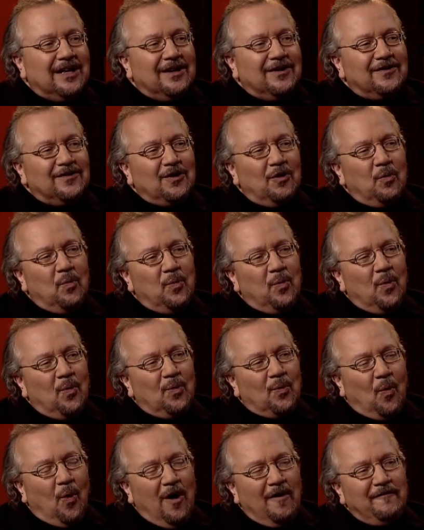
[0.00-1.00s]
So
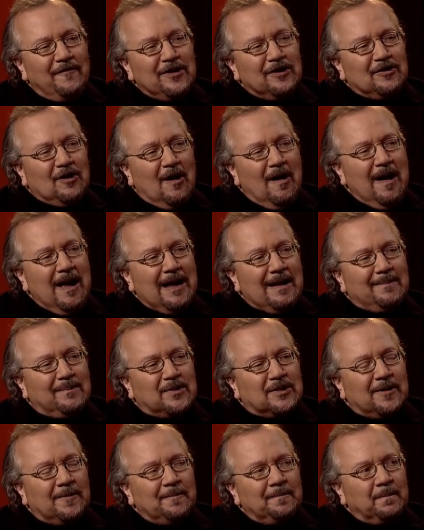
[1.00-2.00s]
oftentimes,